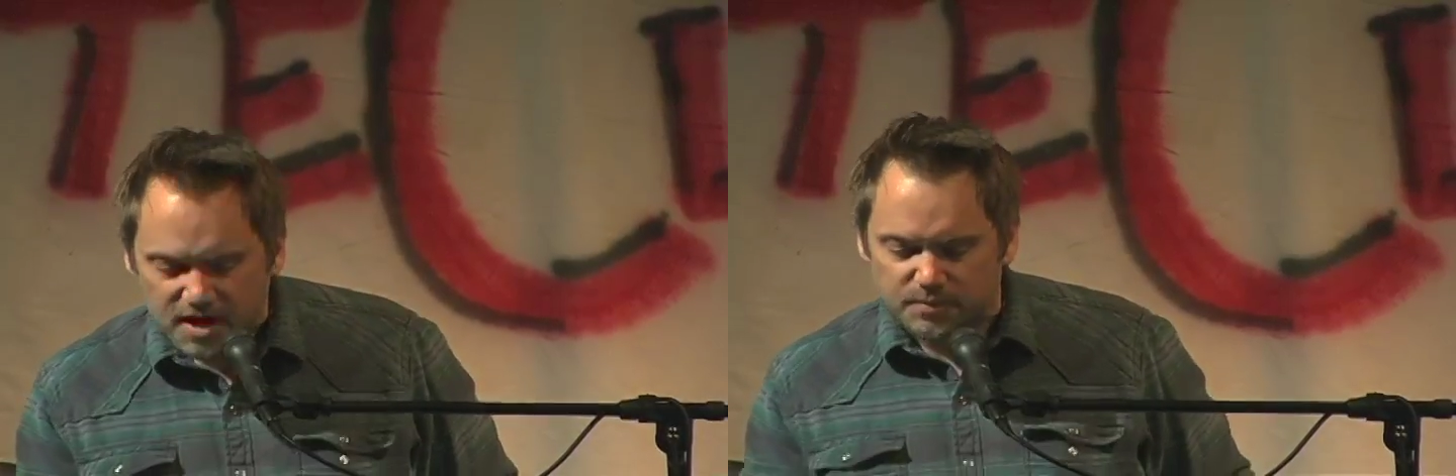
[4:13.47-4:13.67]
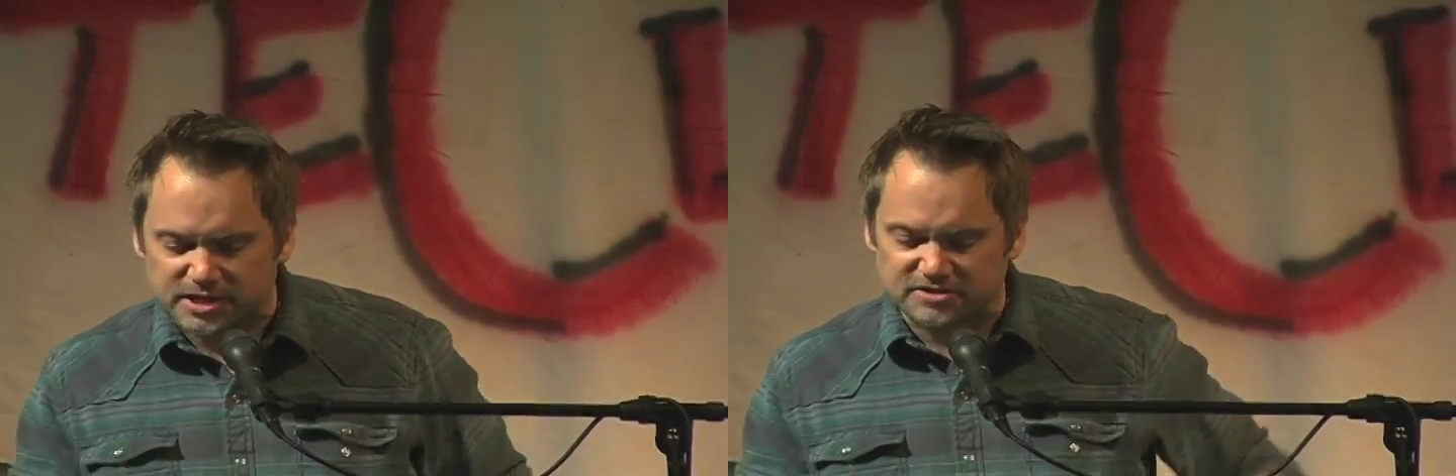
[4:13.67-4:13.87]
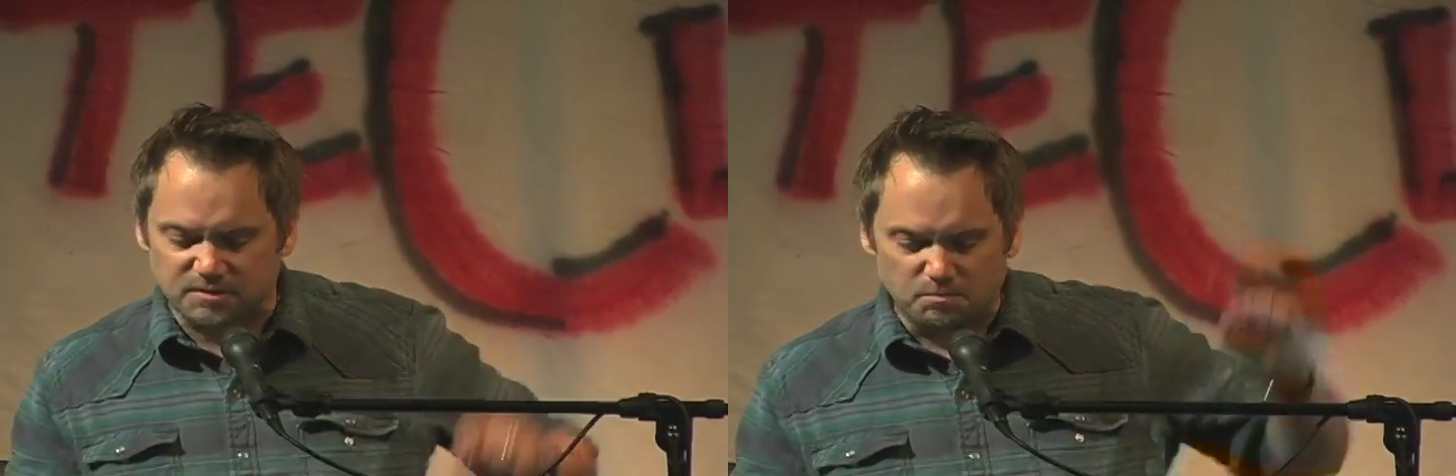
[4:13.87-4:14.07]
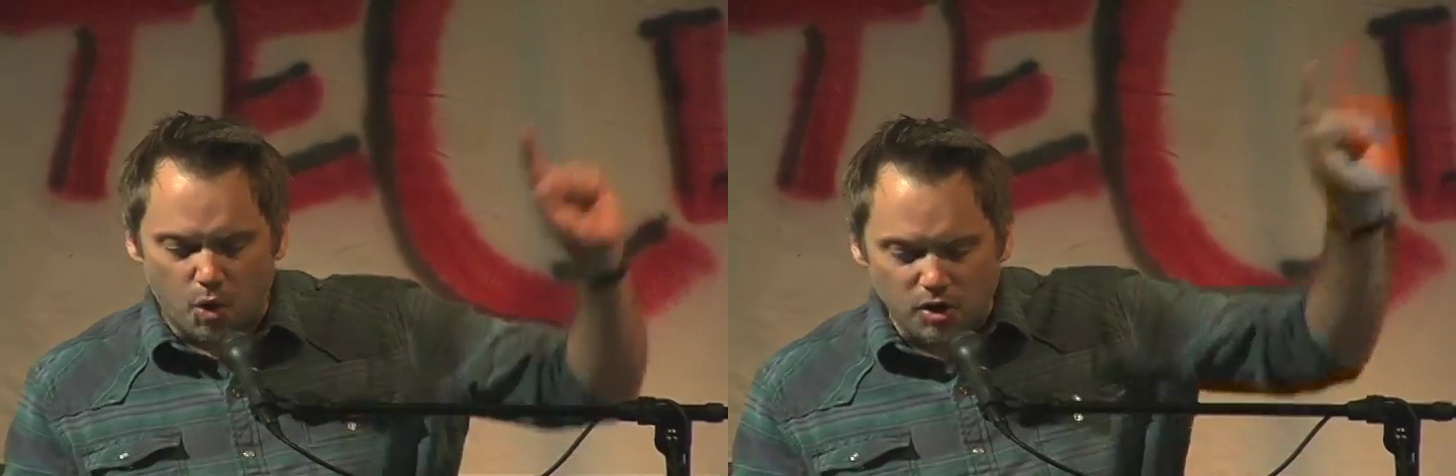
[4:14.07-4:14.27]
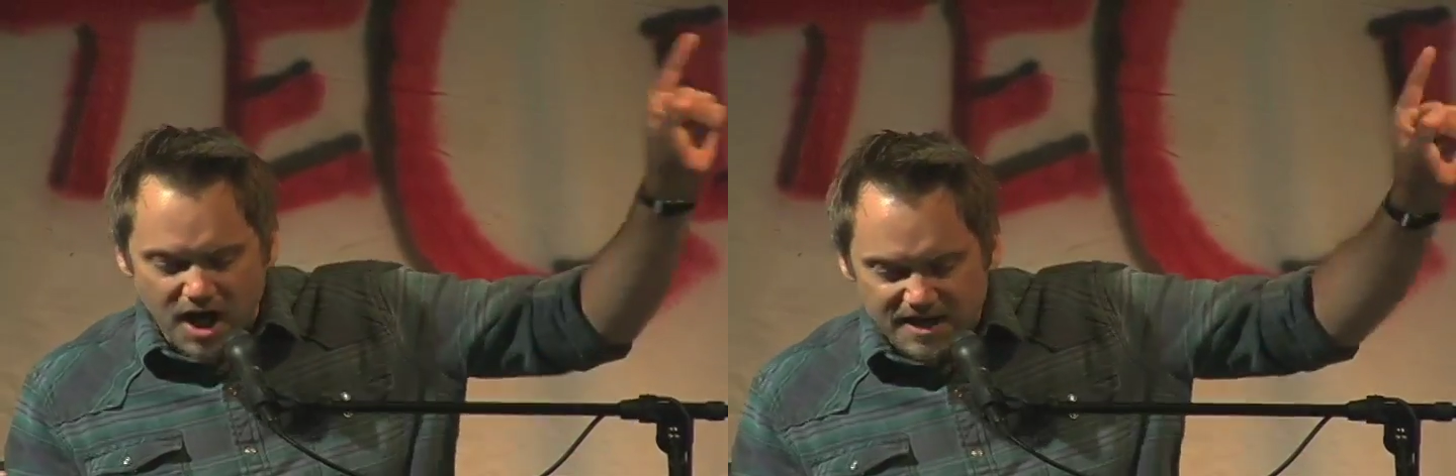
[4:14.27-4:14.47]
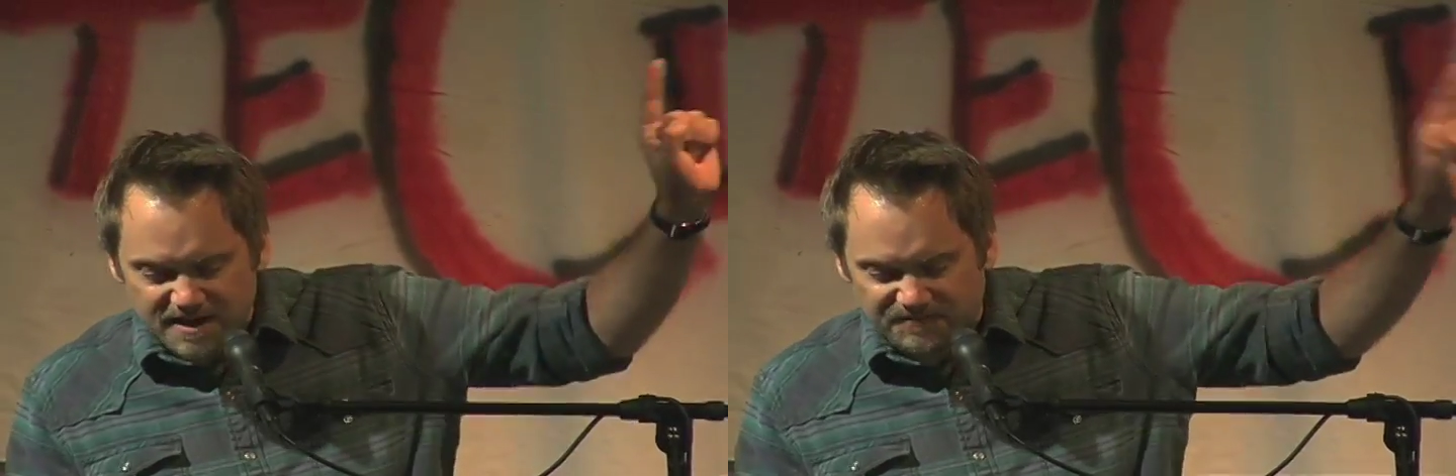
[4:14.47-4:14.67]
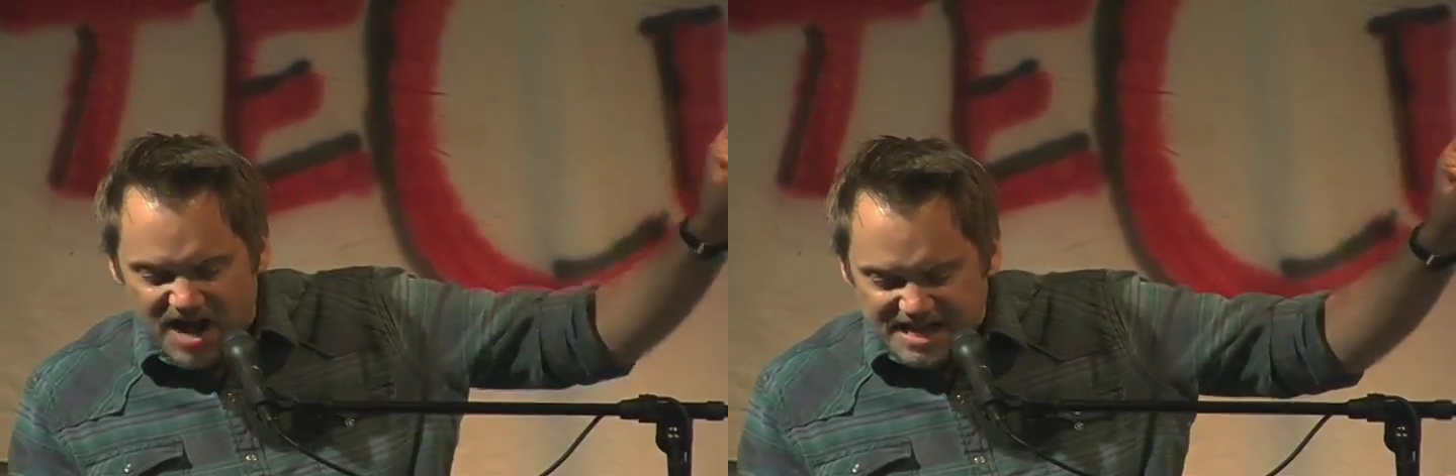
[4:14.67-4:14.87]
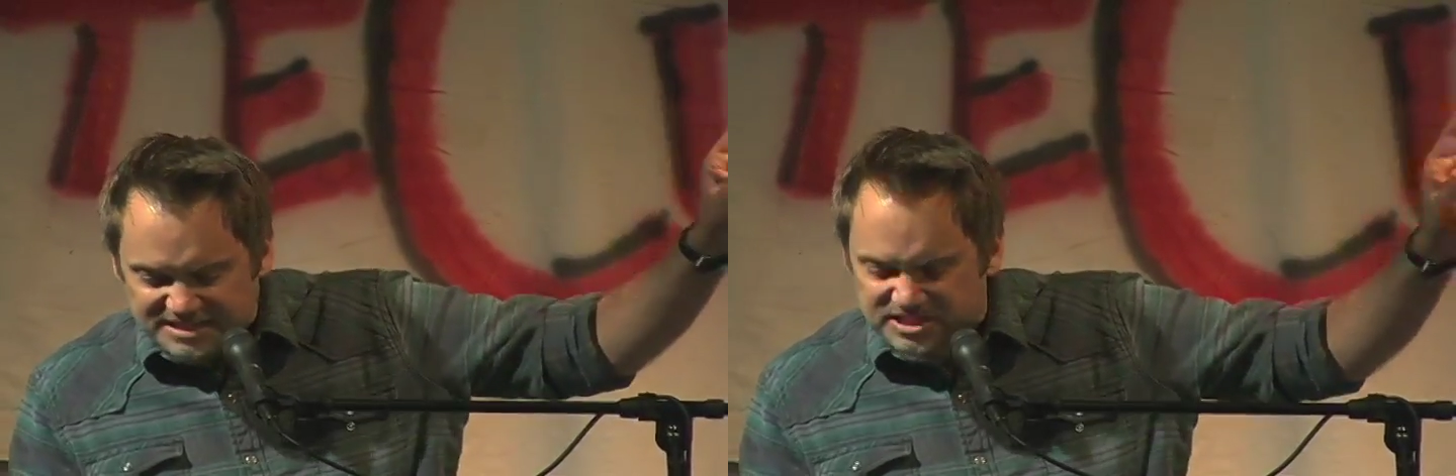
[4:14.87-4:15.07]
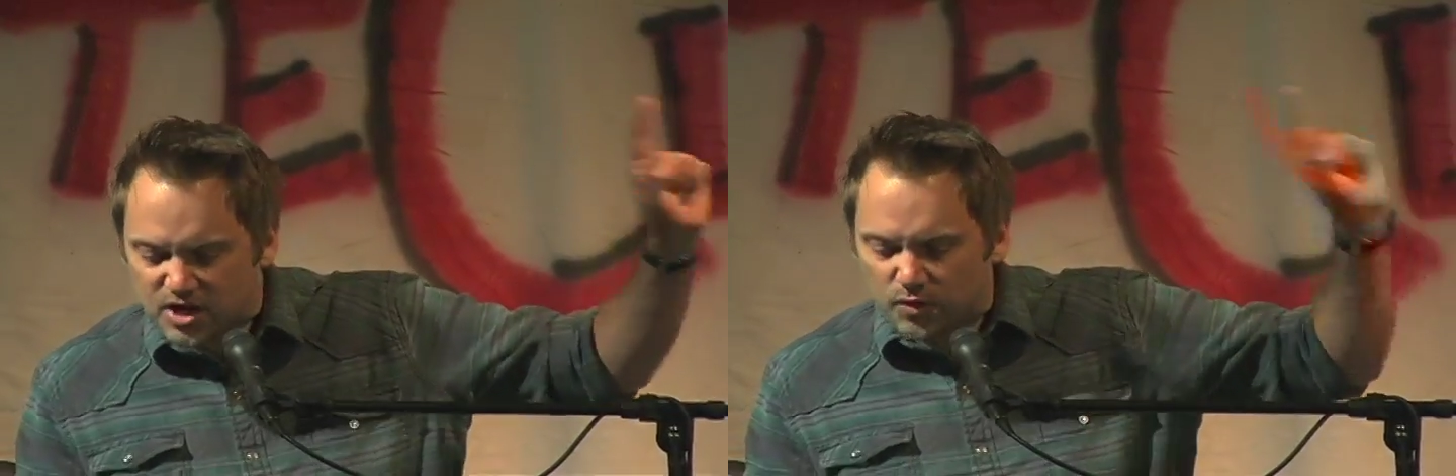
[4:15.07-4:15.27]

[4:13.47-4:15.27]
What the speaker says: because of moron advice